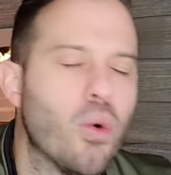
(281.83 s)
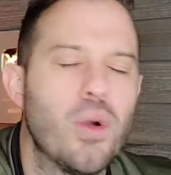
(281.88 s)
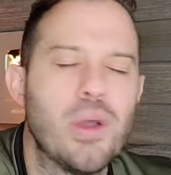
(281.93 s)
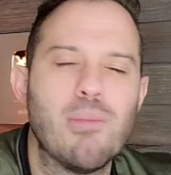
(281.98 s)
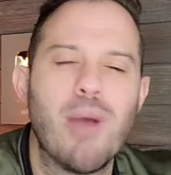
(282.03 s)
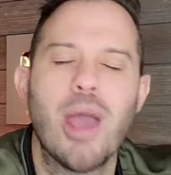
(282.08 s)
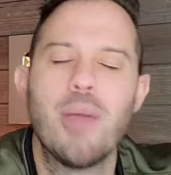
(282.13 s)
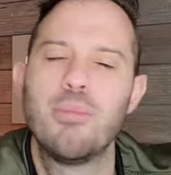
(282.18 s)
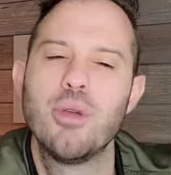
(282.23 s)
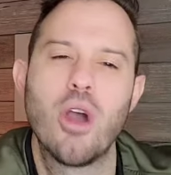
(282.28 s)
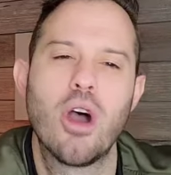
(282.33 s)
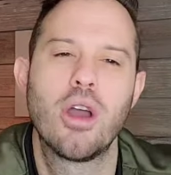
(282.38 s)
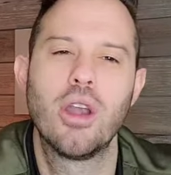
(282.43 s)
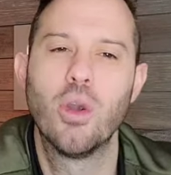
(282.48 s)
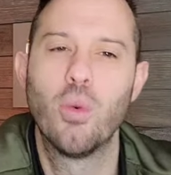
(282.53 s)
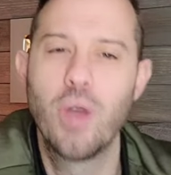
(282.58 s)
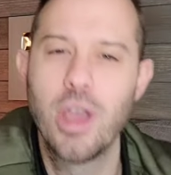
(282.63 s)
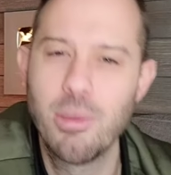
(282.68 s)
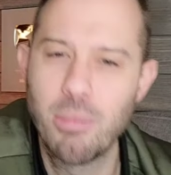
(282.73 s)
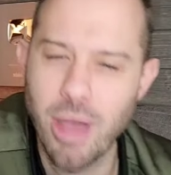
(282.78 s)
We might be on
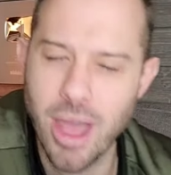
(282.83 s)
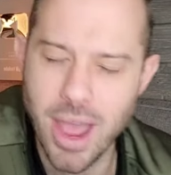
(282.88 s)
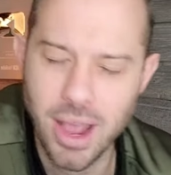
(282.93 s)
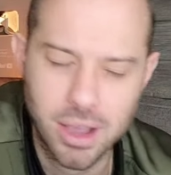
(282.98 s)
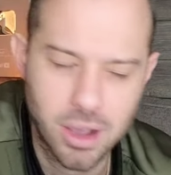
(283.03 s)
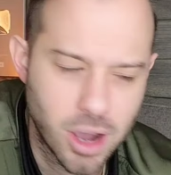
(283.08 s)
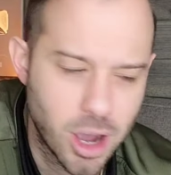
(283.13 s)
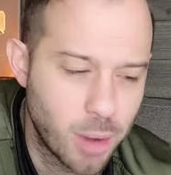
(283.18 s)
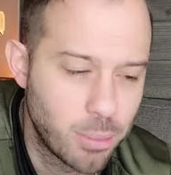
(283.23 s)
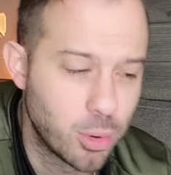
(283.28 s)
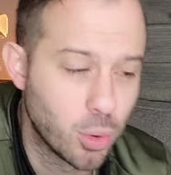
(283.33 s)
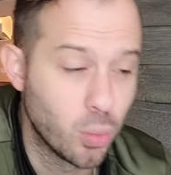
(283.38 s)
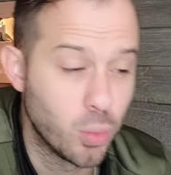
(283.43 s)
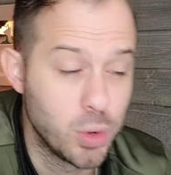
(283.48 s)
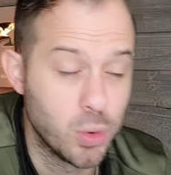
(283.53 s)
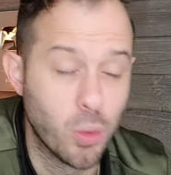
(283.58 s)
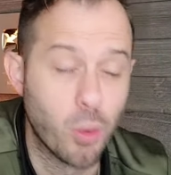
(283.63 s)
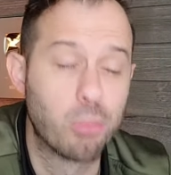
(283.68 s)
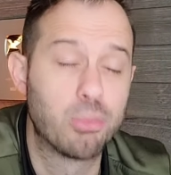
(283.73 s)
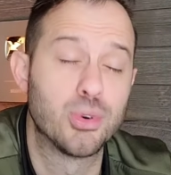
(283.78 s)
our way back up, or
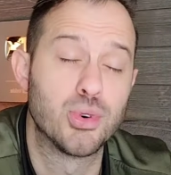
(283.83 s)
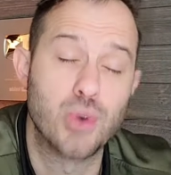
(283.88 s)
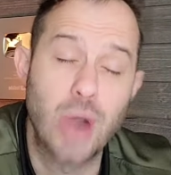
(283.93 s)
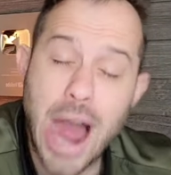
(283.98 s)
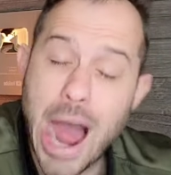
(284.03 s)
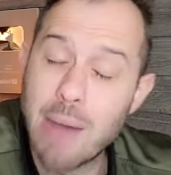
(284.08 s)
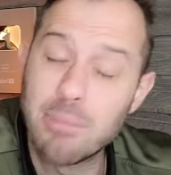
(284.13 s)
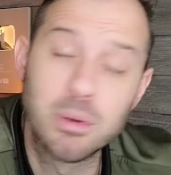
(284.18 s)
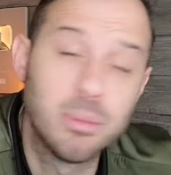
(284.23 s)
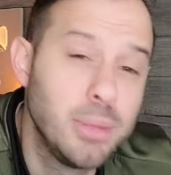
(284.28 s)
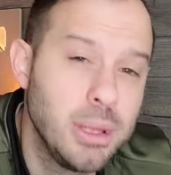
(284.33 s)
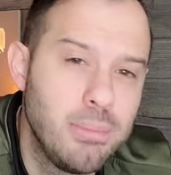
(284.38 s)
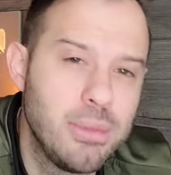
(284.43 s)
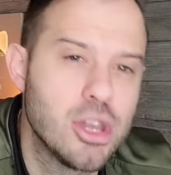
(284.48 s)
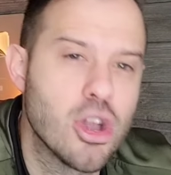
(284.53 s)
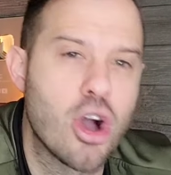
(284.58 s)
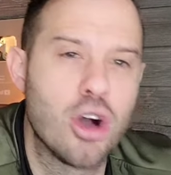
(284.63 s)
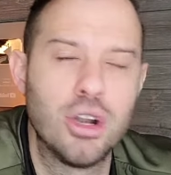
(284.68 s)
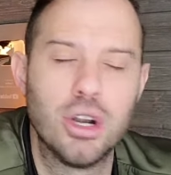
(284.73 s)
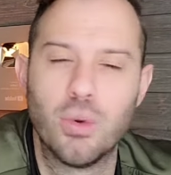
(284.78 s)
we will probably
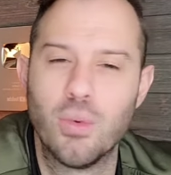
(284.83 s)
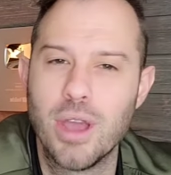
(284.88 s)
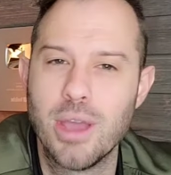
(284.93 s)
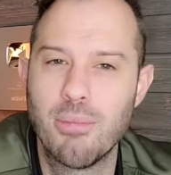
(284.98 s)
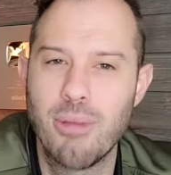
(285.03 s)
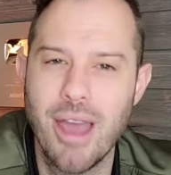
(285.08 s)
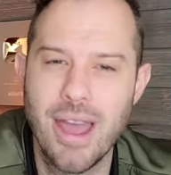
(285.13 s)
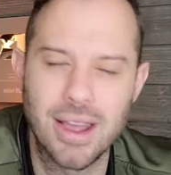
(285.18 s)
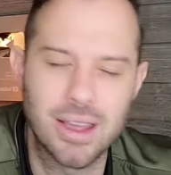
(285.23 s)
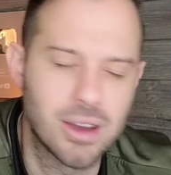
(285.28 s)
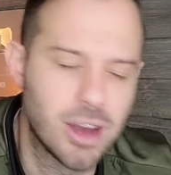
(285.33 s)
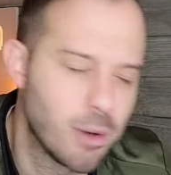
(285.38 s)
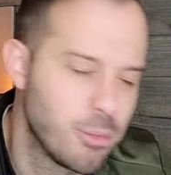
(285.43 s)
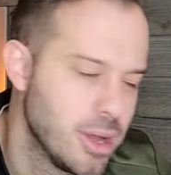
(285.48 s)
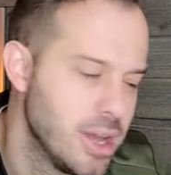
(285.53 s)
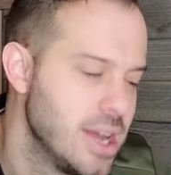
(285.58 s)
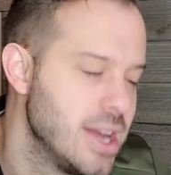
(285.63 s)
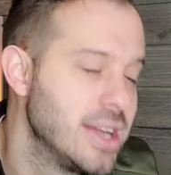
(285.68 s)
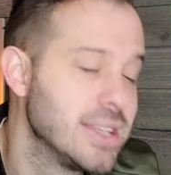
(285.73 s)
be on our way back up